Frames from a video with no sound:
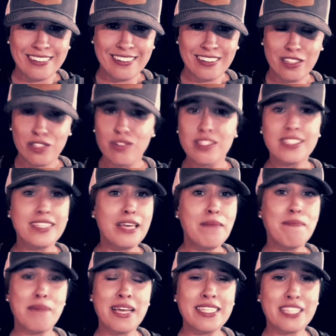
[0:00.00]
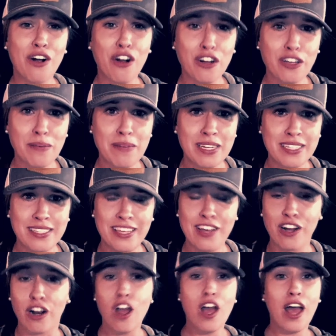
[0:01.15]
So the same basic argument is here.
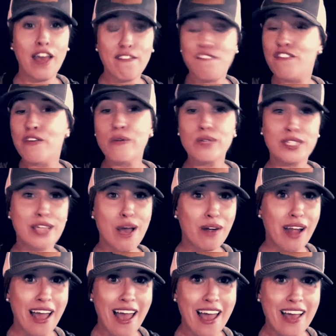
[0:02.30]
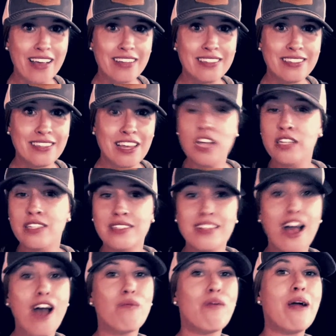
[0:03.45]
A few sour eggs does
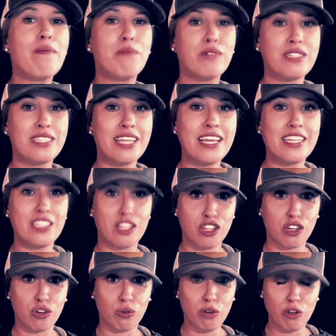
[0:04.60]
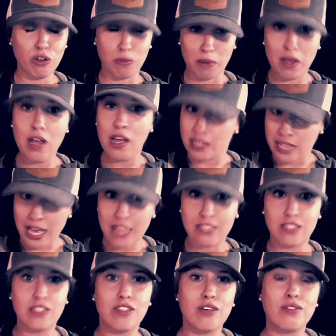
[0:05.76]
not represent the group. Yes,
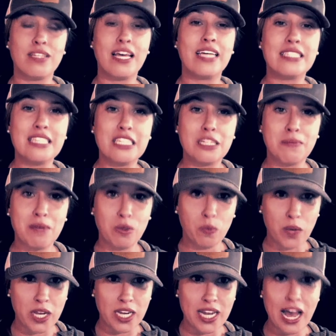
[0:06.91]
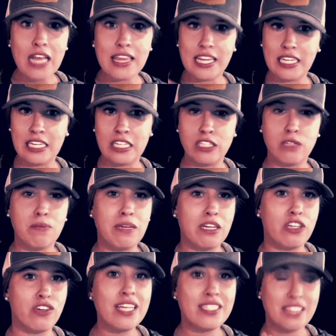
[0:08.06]
those eggs need to be weeded out, they need to be
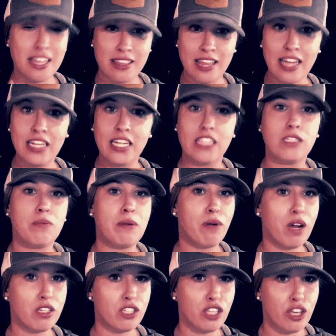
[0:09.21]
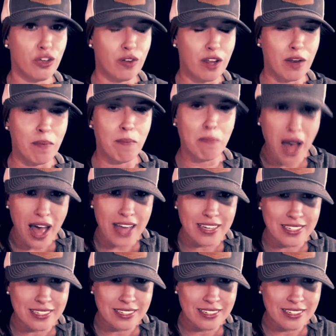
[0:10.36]
addressed, and they need to be prosecuted, but